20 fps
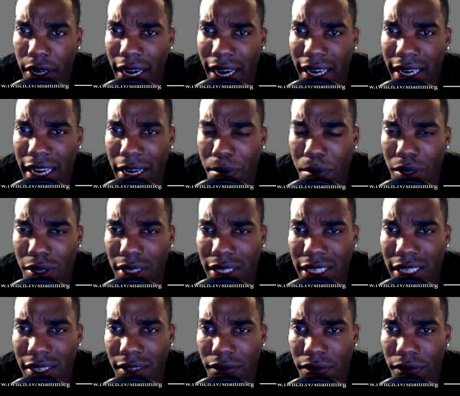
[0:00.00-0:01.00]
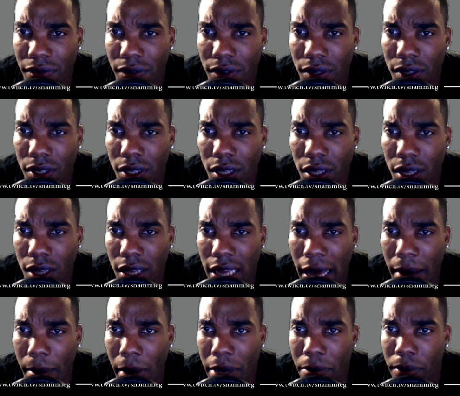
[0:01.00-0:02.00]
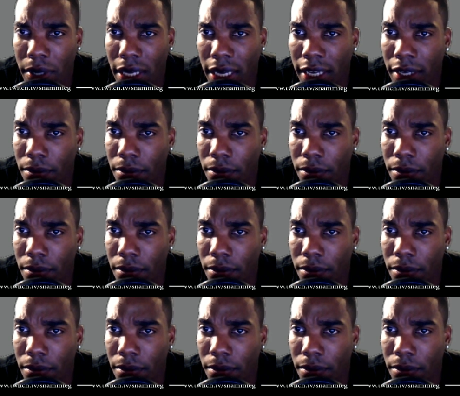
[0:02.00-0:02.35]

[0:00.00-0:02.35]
and I believe that might be it.